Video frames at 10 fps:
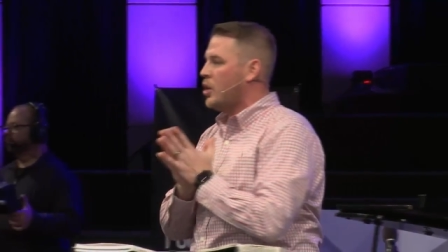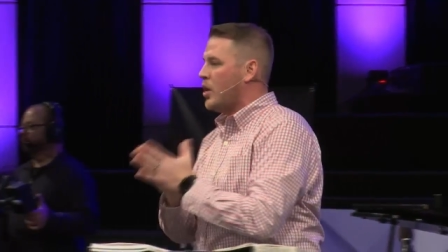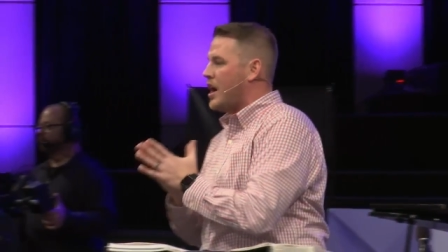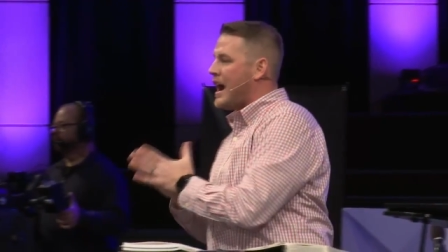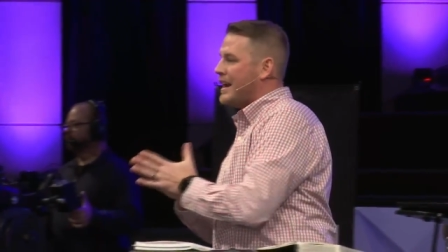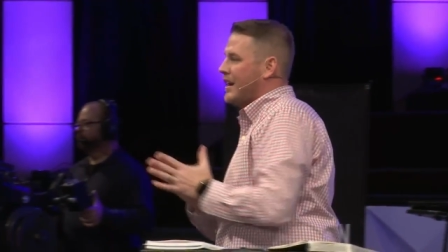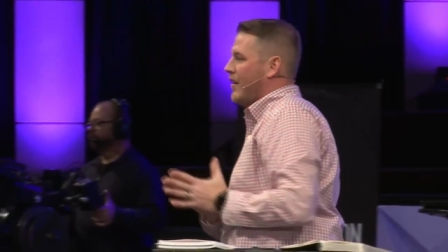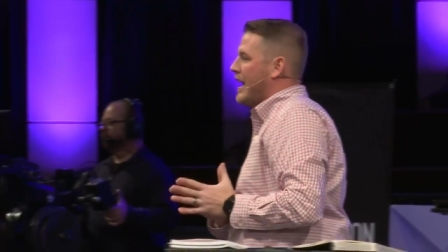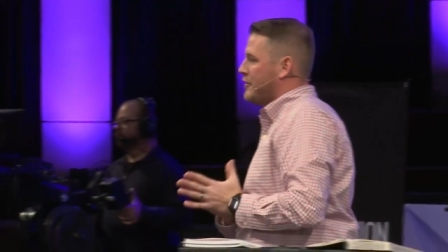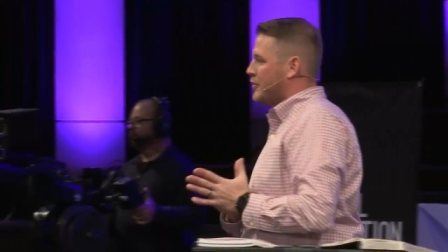who are not in a
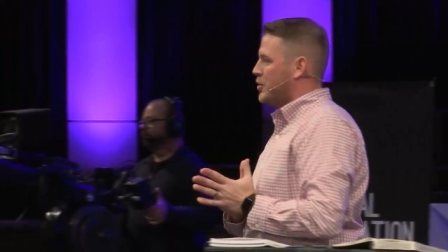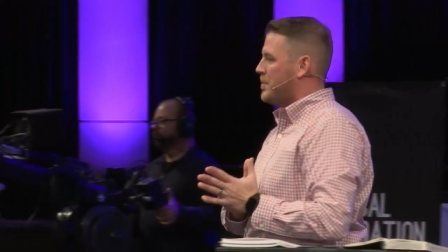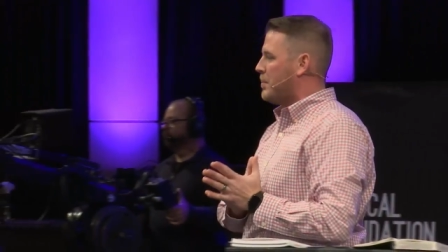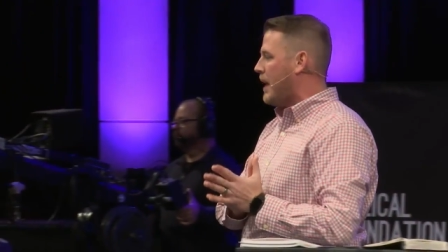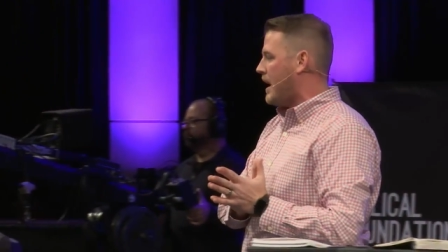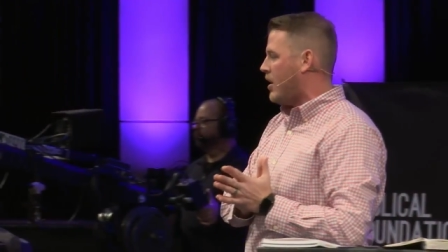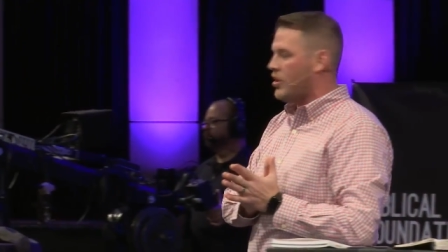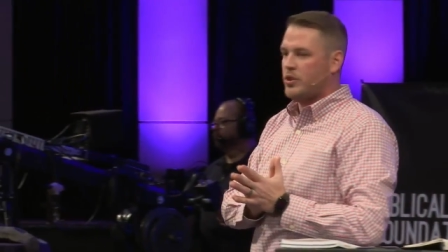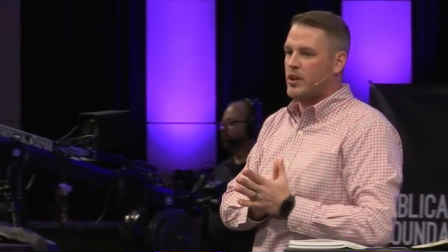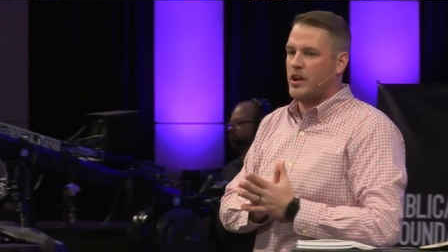life group at
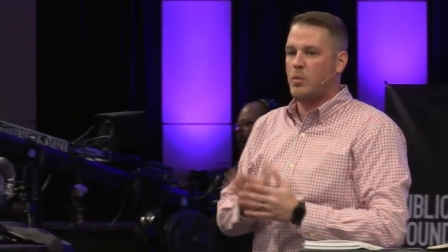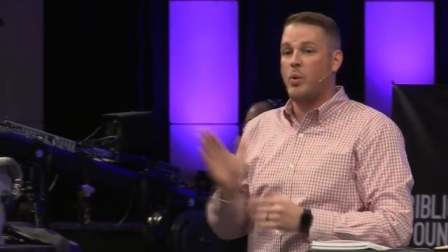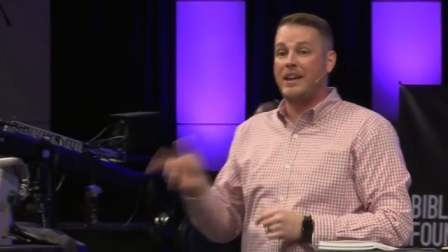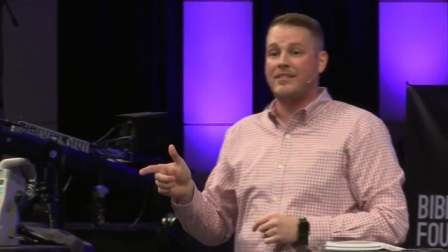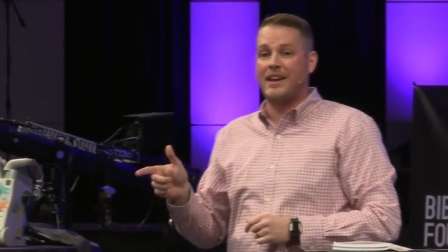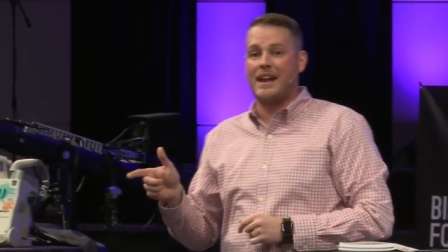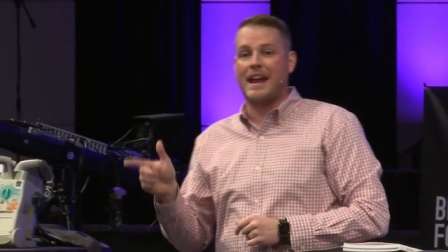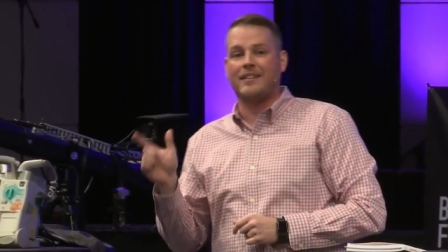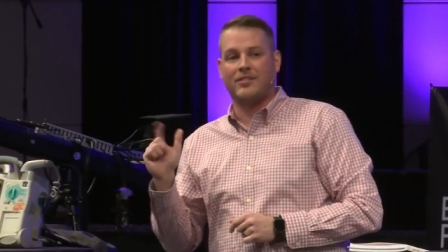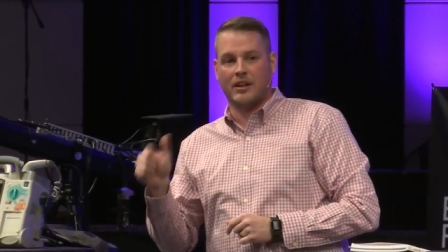Blackhawk. You can come Wednesday
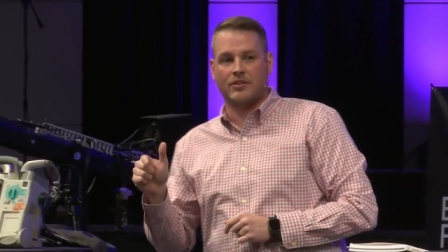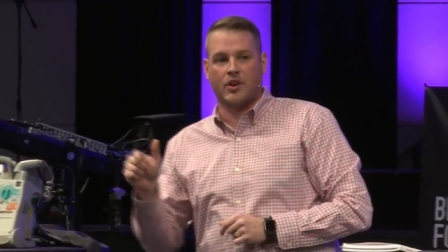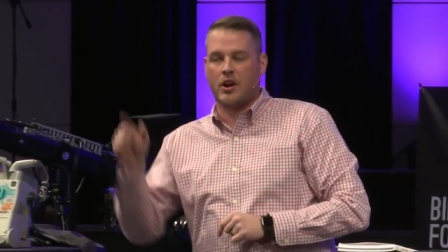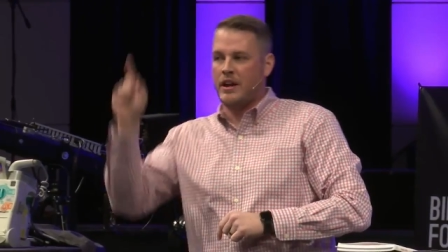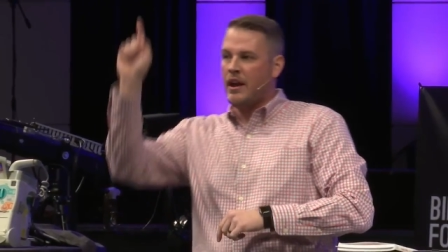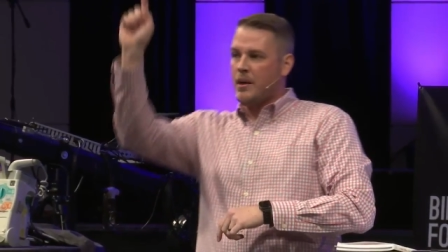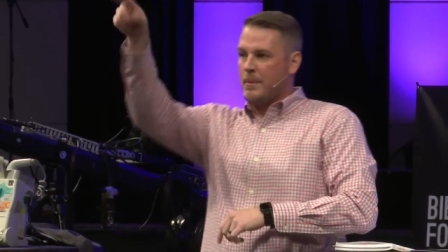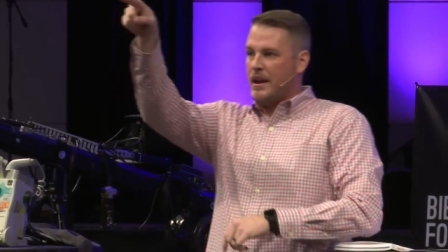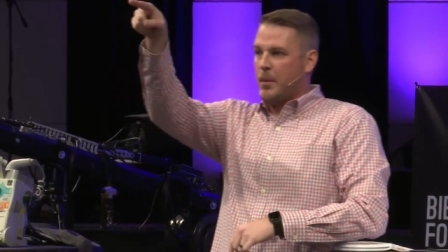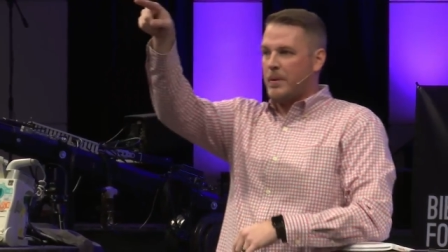at 6:30,
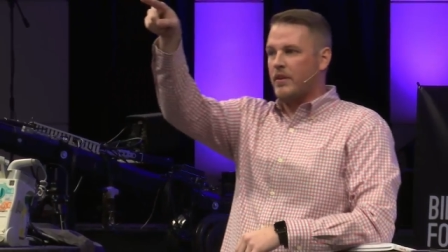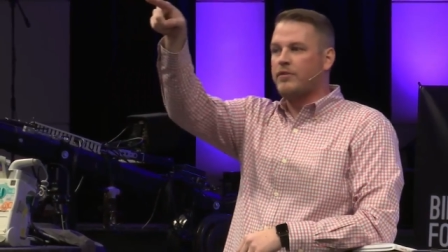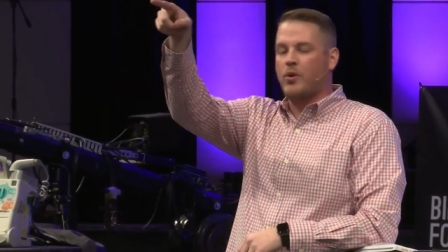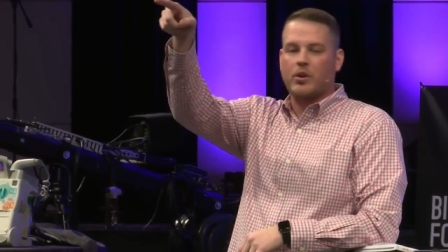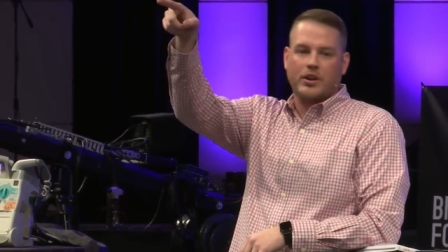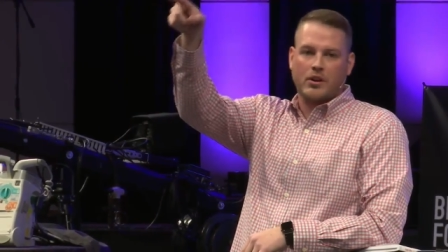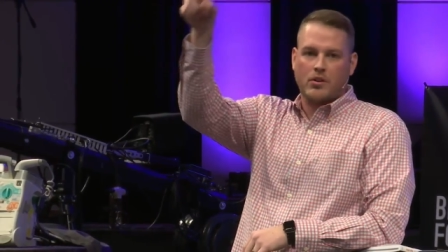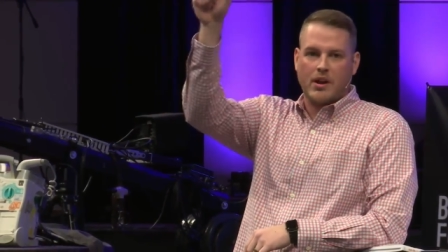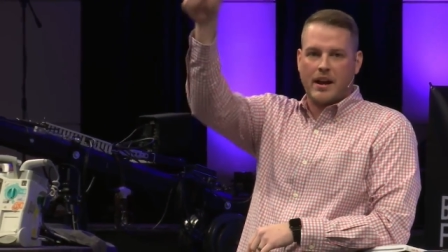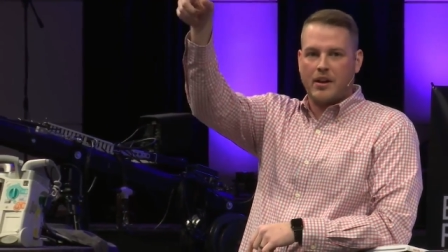meet up in the foyer,
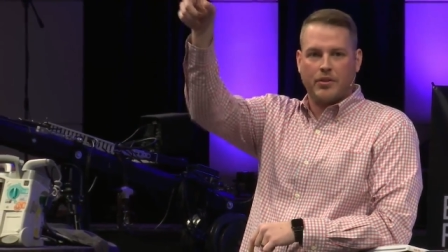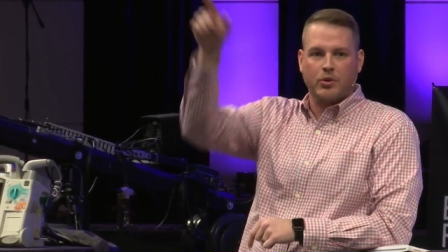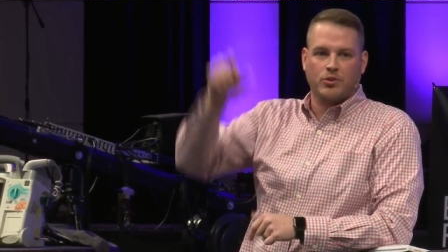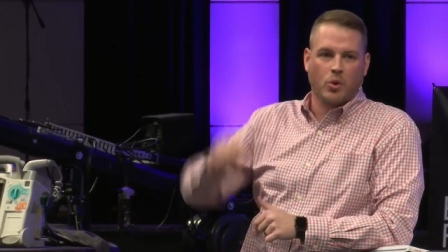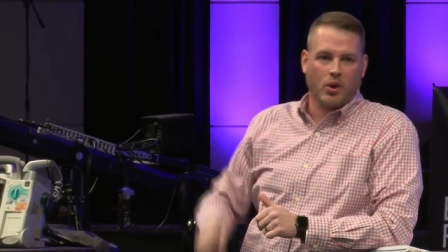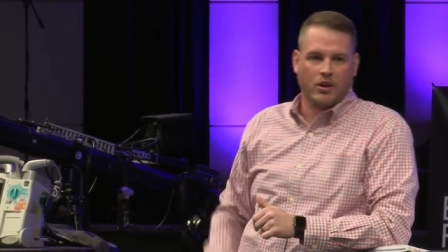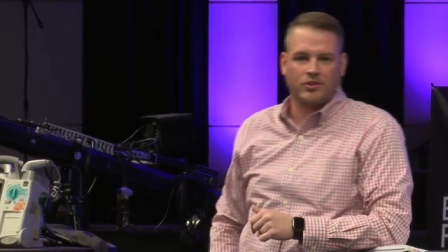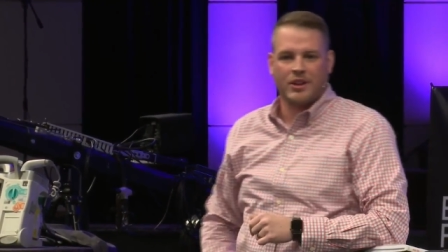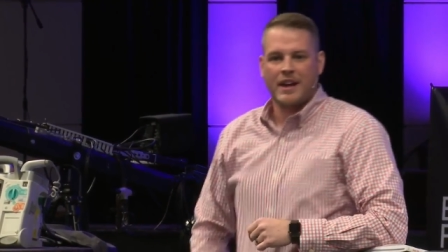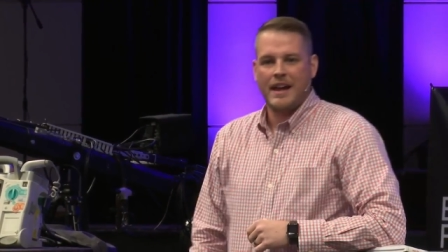right out those
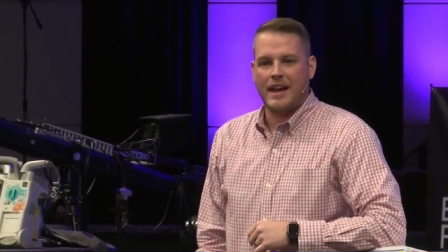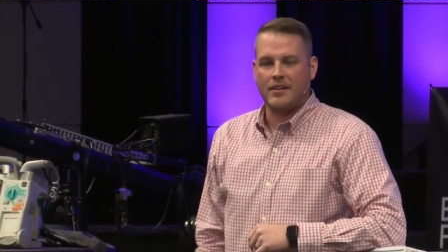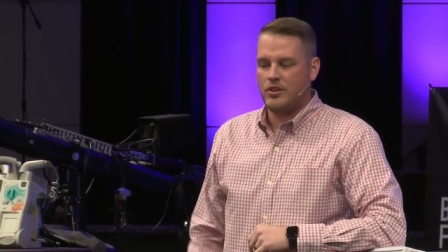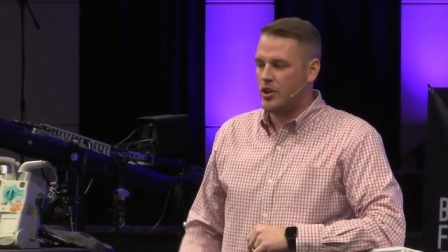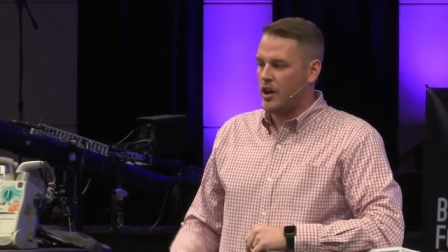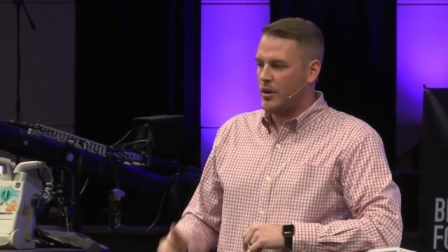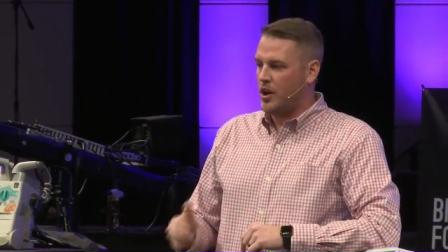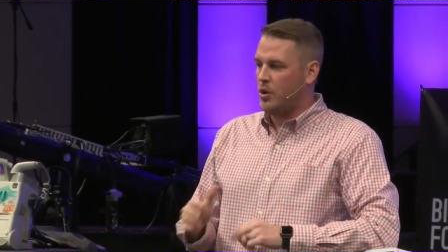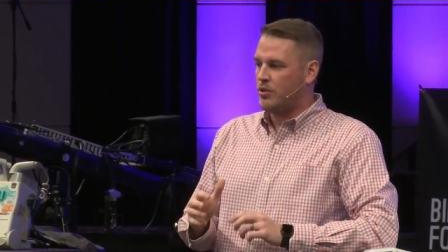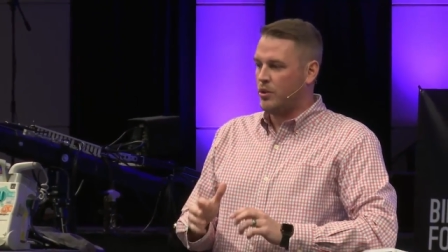doors, and you're going to
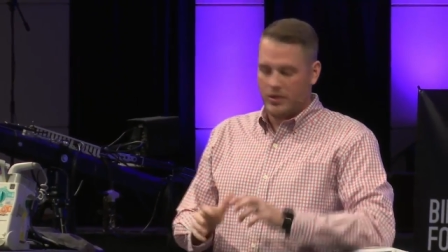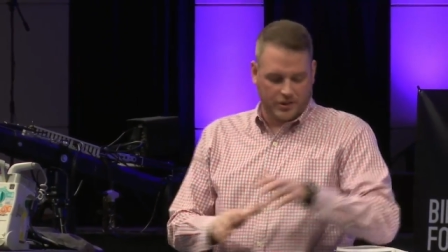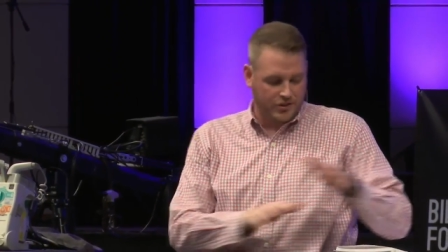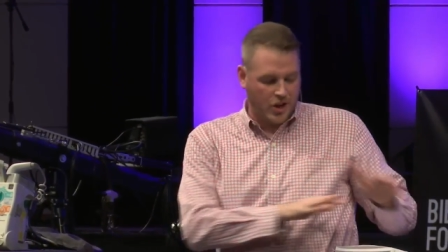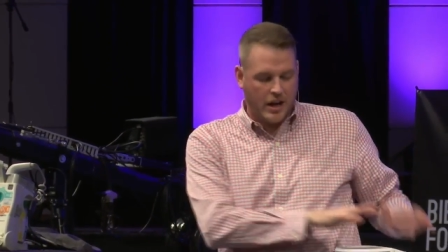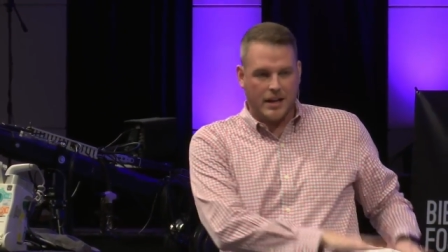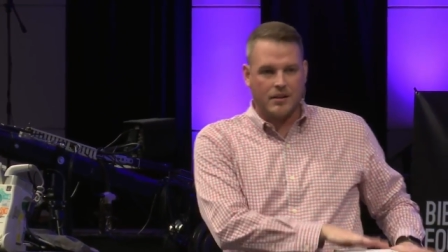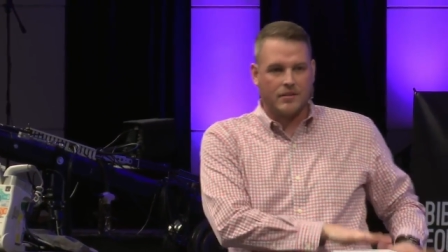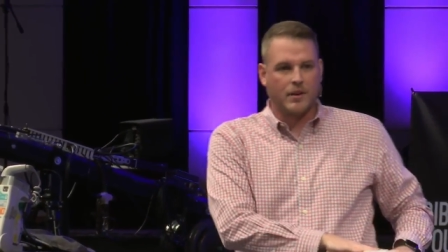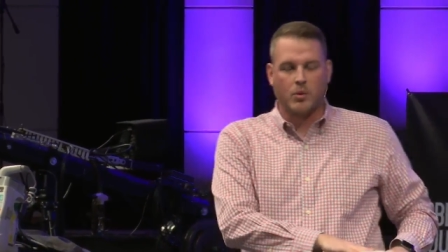go through this
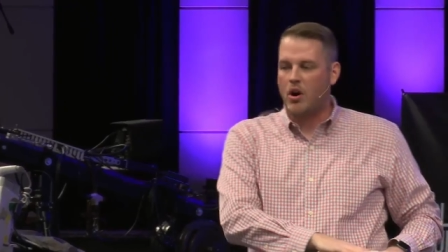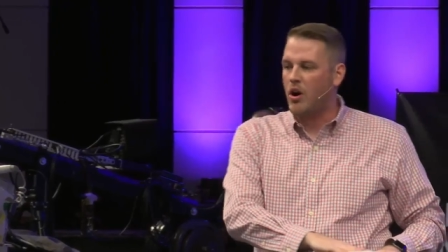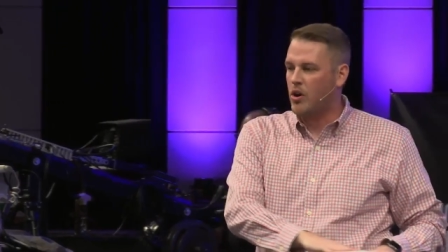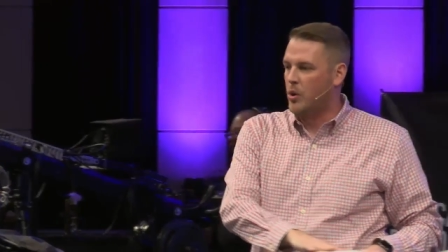study that we're all